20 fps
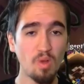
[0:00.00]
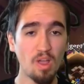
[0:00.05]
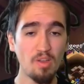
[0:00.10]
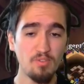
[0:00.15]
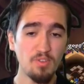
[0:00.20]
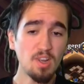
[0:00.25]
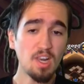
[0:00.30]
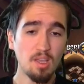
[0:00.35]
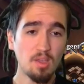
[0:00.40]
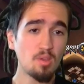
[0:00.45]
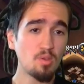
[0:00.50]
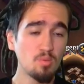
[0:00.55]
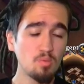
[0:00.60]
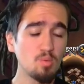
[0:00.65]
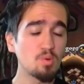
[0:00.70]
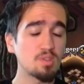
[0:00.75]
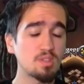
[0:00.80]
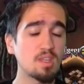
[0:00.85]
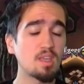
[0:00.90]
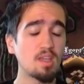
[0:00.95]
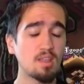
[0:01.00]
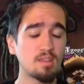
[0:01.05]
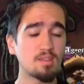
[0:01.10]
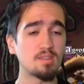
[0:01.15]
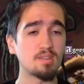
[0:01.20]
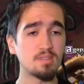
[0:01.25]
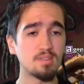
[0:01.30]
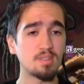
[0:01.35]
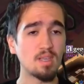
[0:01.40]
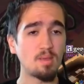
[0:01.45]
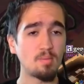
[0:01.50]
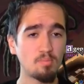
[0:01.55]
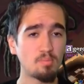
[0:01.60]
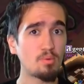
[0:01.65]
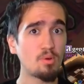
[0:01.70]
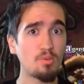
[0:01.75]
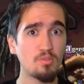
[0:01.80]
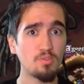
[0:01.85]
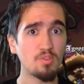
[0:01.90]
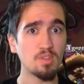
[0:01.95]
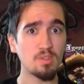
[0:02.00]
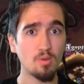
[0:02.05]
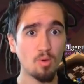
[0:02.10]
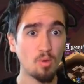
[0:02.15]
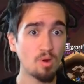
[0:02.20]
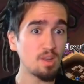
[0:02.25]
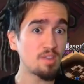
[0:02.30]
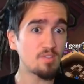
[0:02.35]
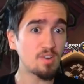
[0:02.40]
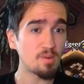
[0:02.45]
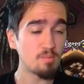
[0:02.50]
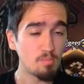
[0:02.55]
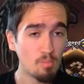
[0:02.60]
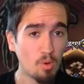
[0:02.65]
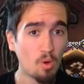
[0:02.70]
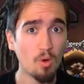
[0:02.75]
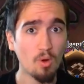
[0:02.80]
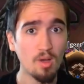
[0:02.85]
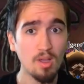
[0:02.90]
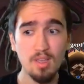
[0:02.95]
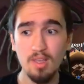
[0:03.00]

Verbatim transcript: I feel like you would get the same profit, or even more,